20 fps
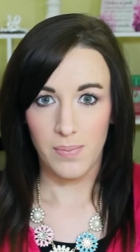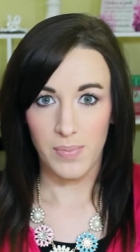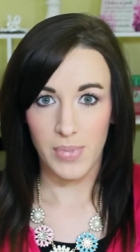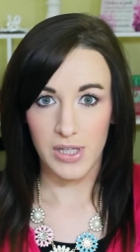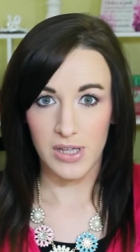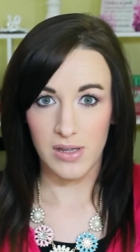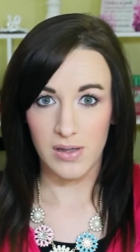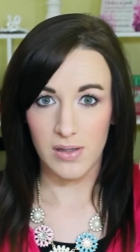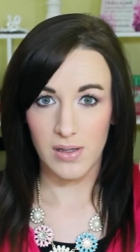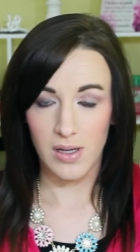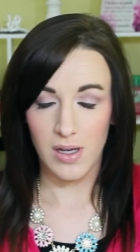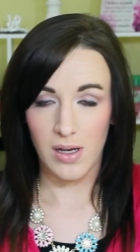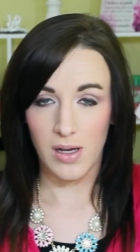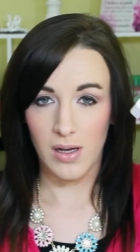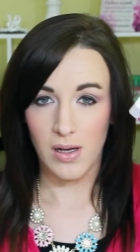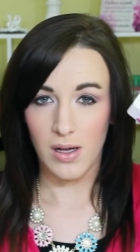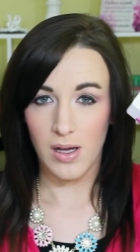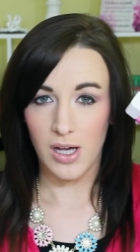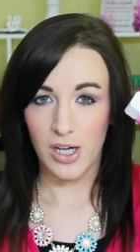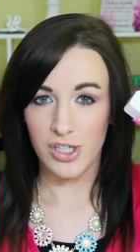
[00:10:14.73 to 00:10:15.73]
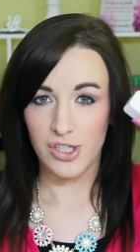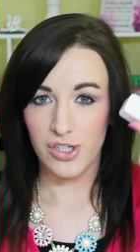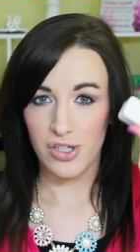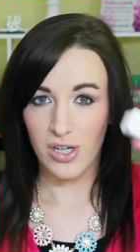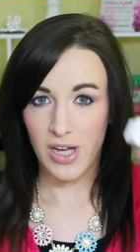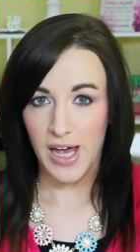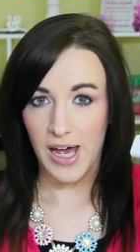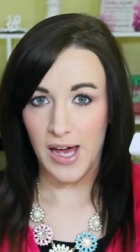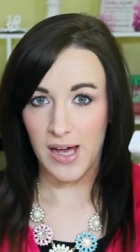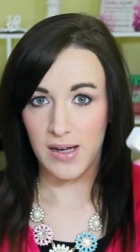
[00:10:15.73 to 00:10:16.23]
But I
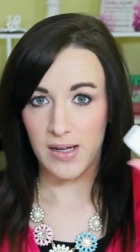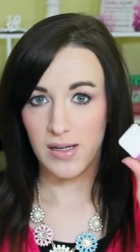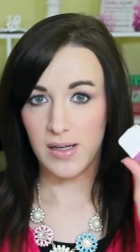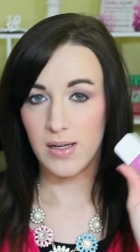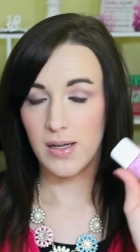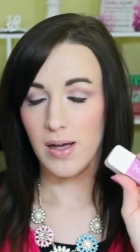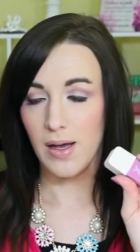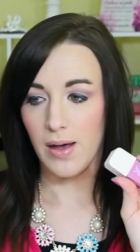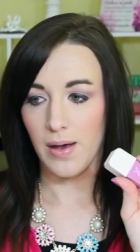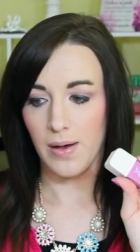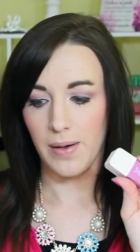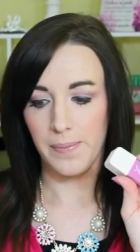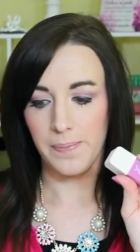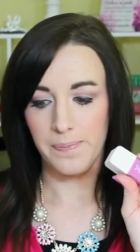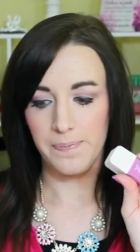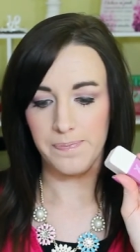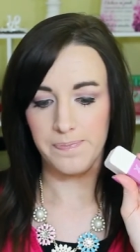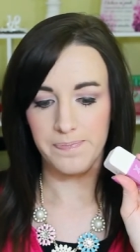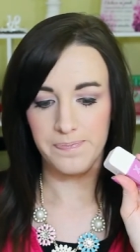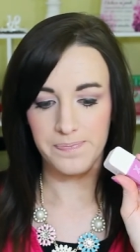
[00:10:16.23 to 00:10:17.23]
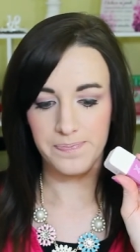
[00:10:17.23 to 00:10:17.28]
should add, um,